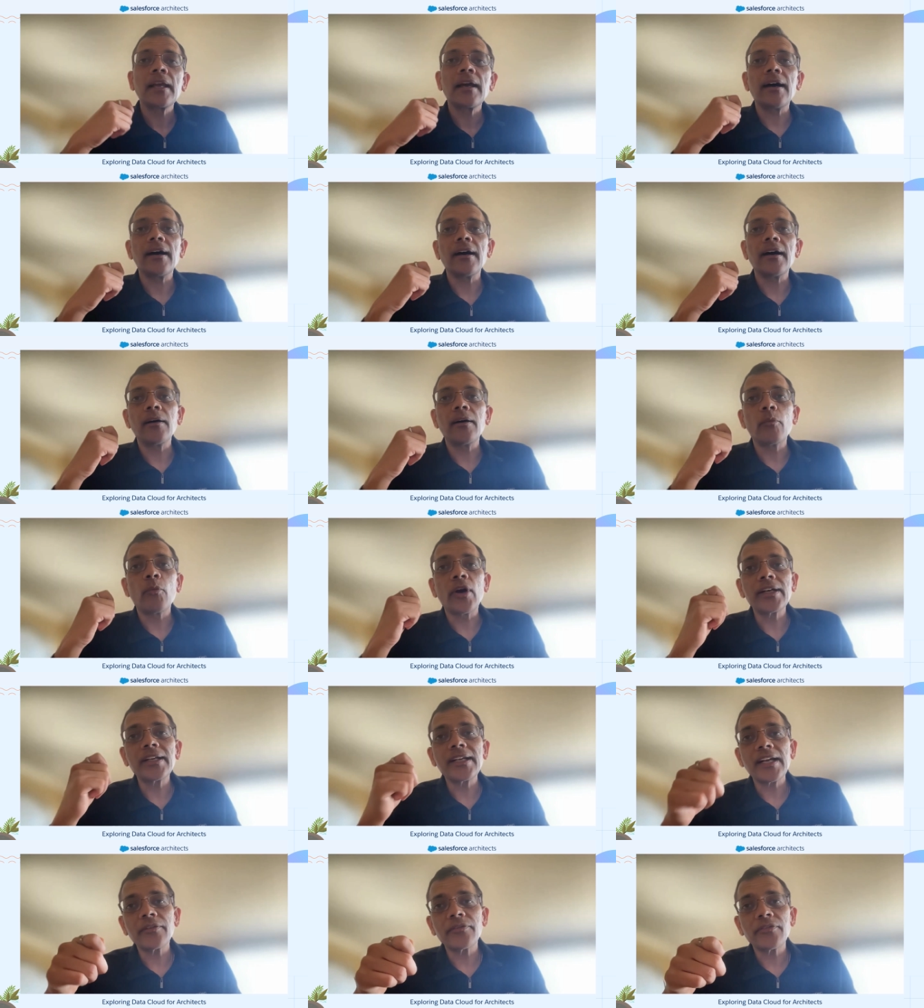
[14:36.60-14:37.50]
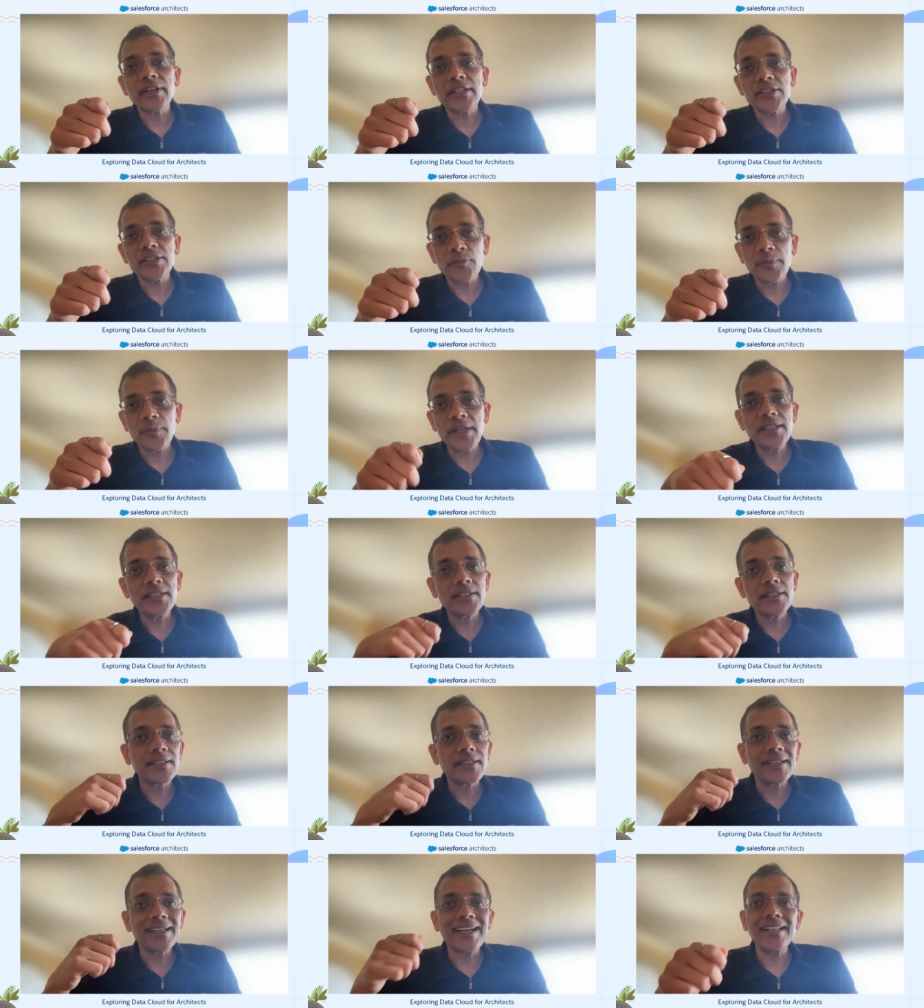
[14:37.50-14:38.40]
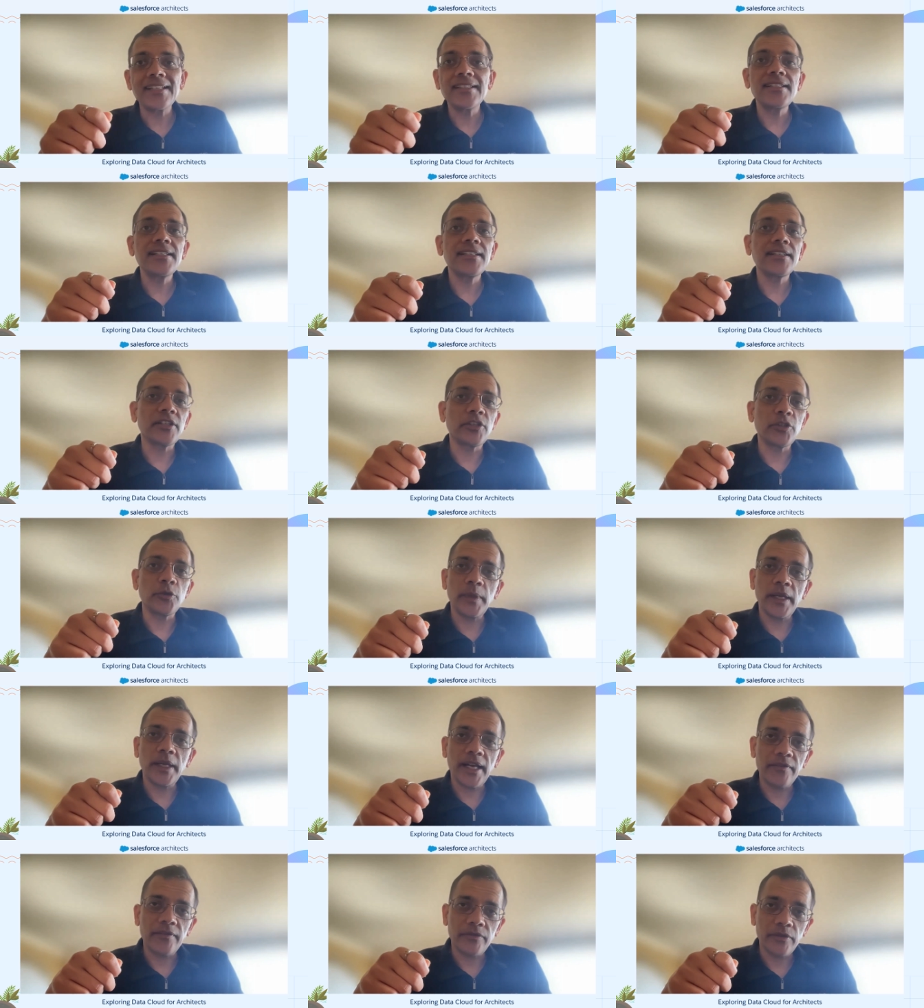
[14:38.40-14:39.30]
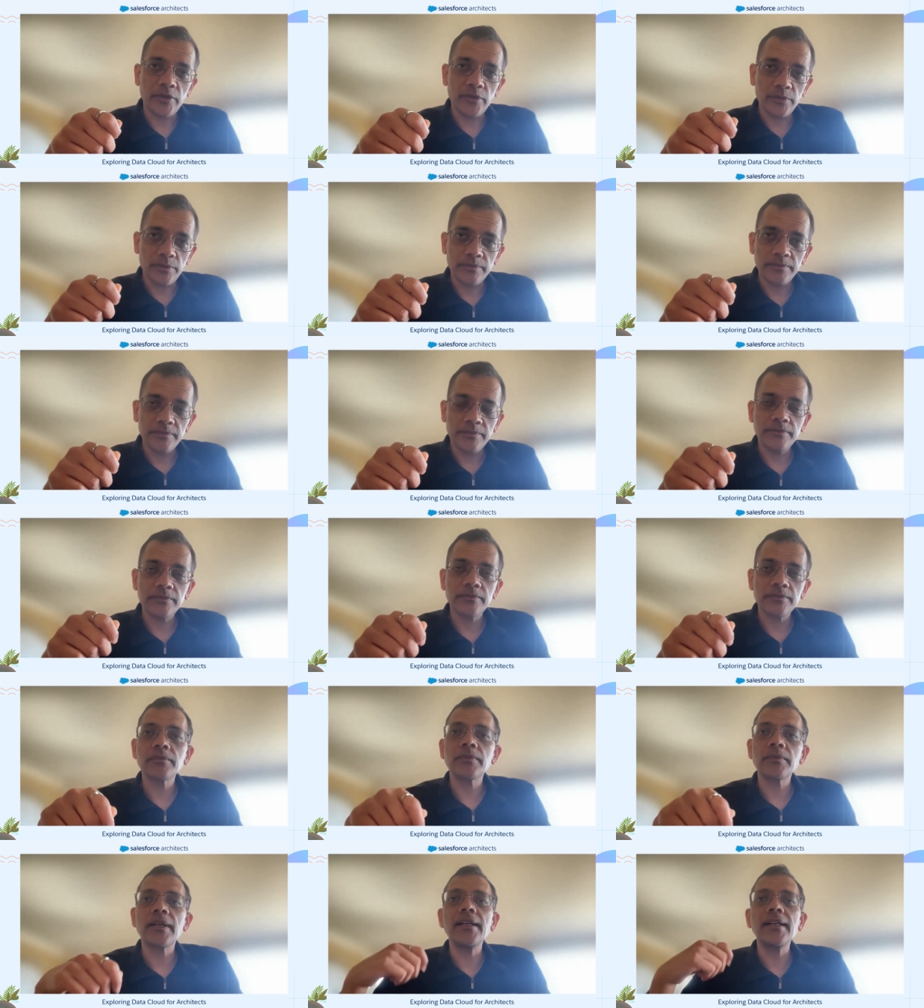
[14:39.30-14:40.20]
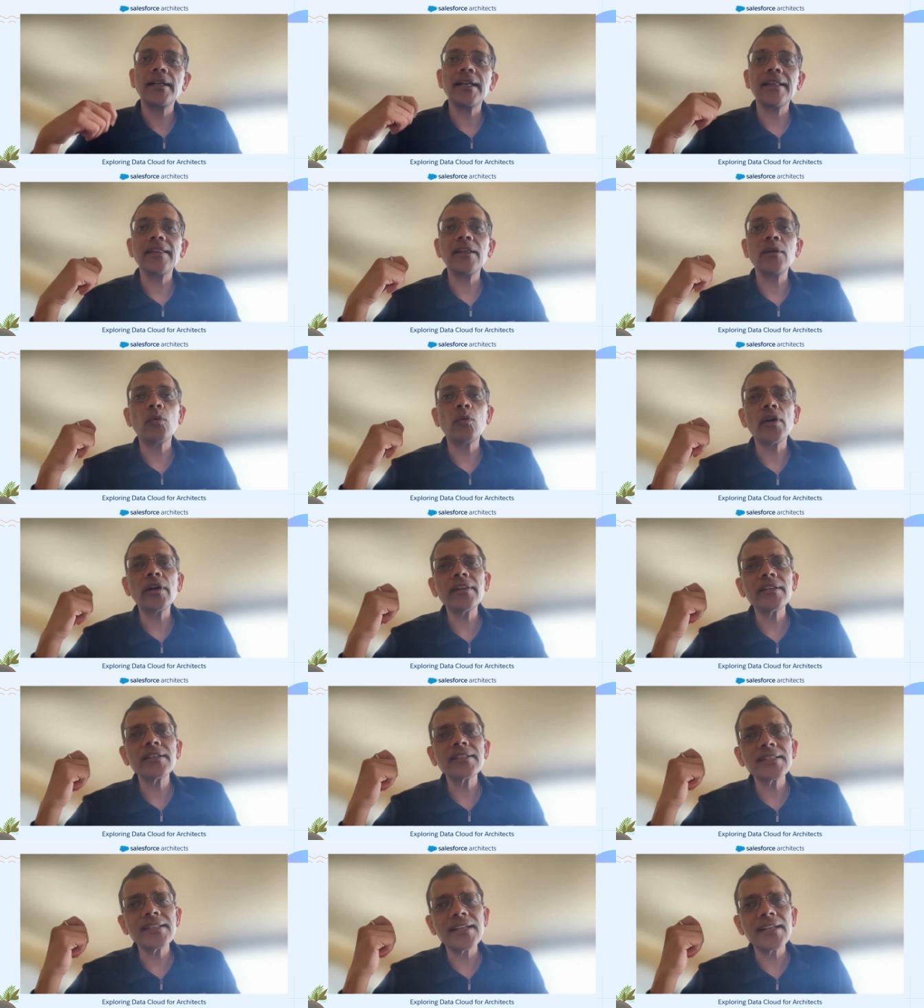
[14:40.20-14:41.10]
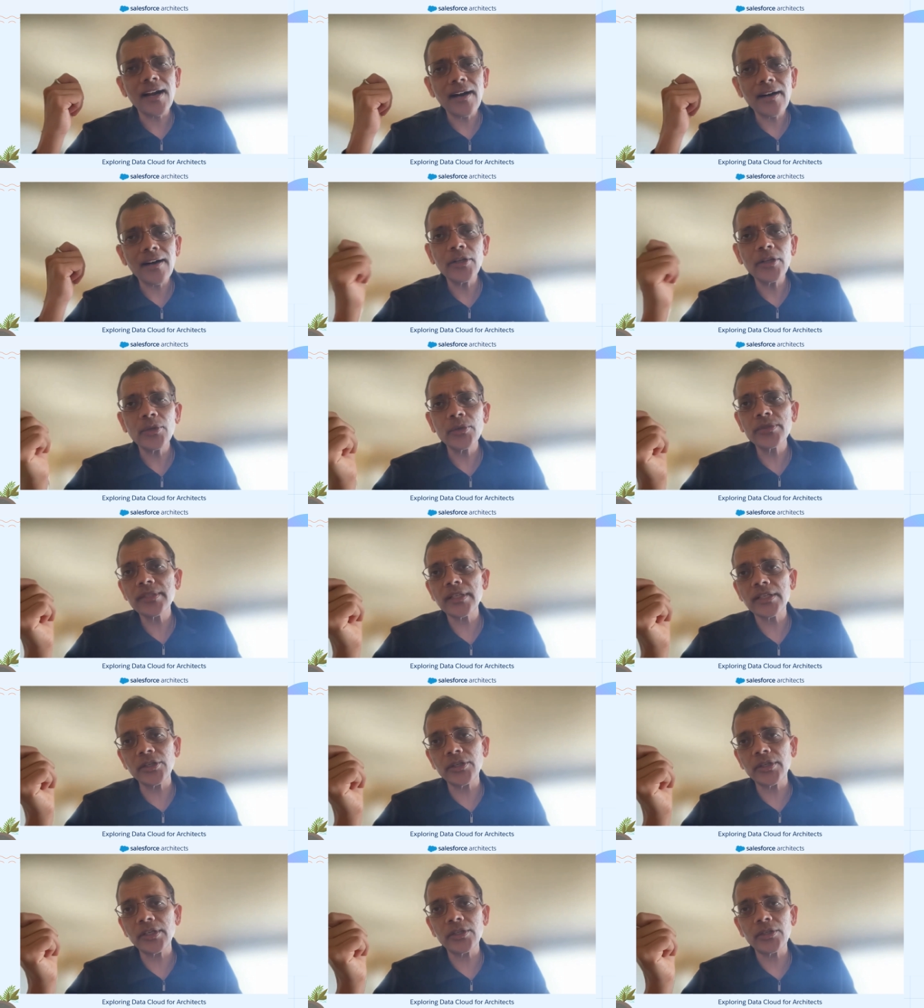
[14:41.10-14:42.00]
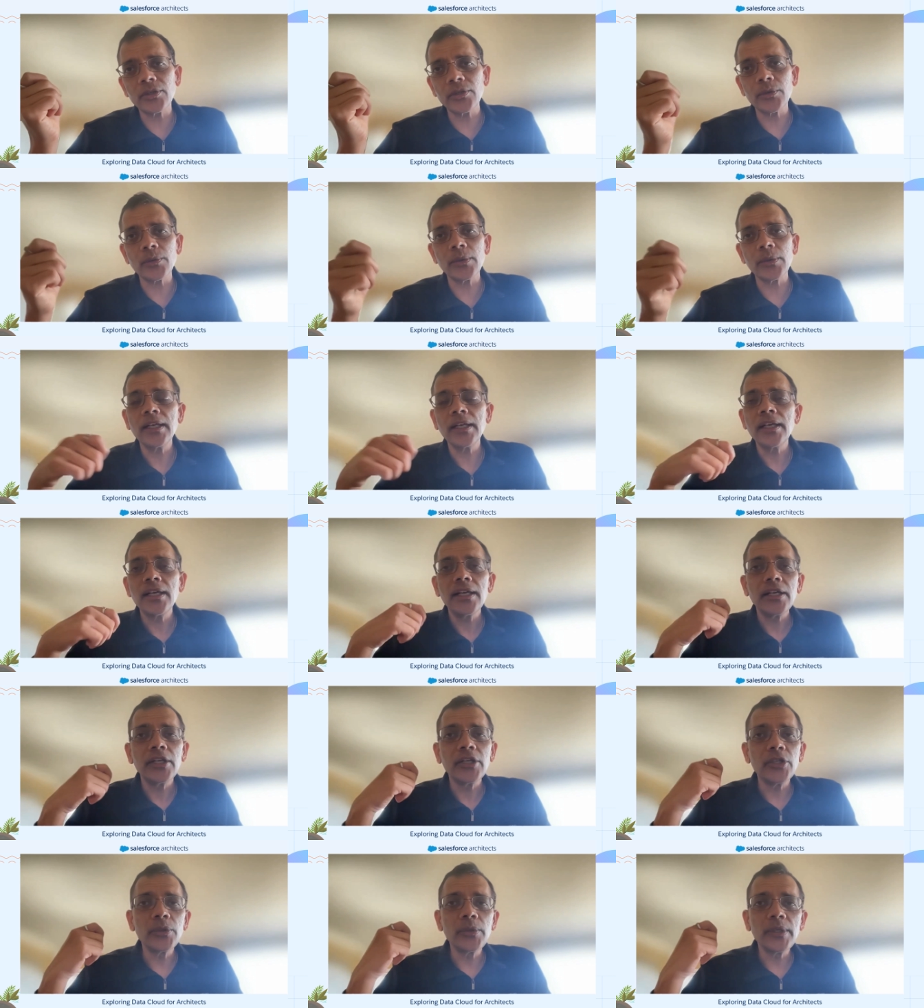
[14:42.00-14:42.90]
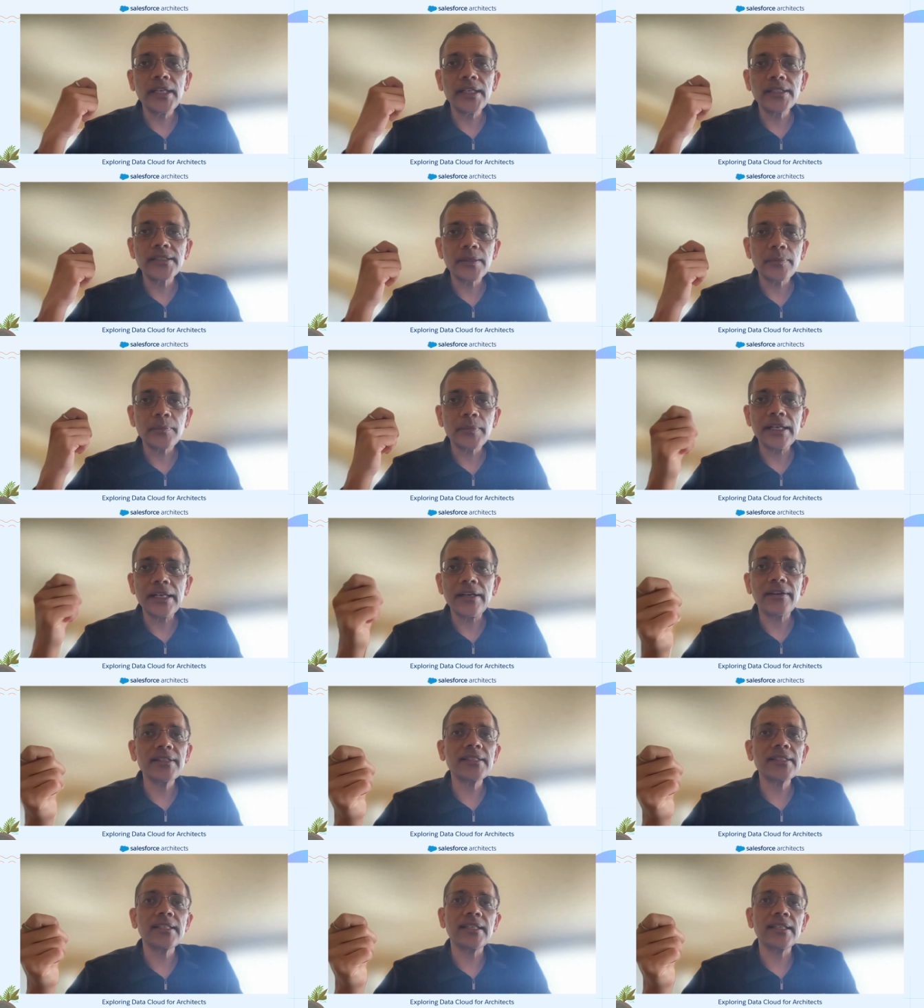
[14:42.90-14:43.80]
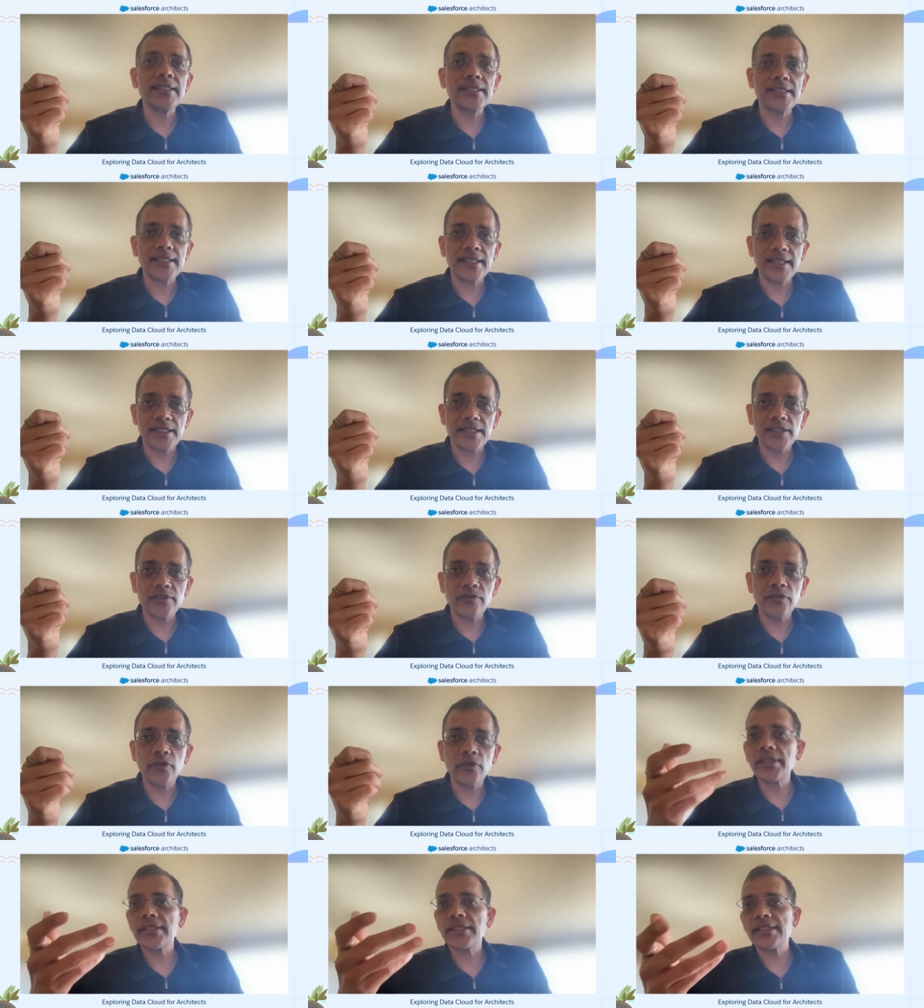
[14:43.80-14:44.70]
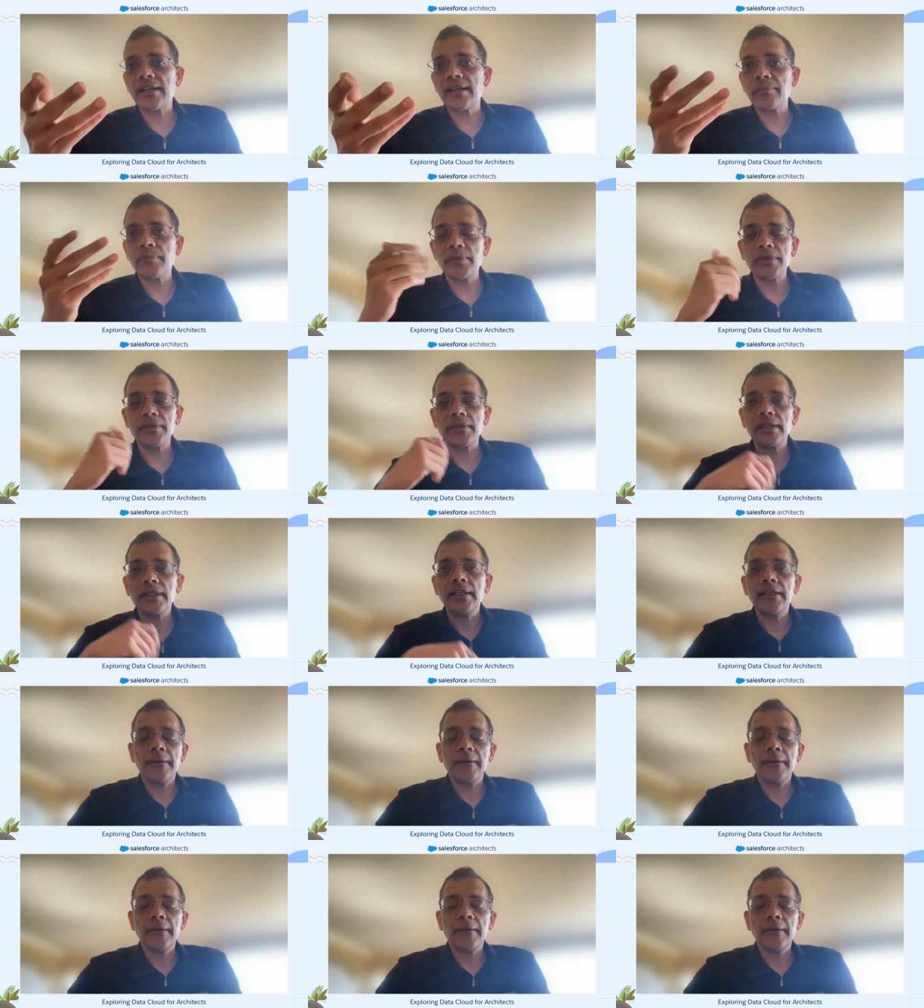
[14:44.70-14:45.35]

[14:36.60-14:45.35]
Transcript: uh, what kind of transformations and cleansing that you may have to do right? And then what are the scenarios that you need to do? Do you need some interesting insights? For example,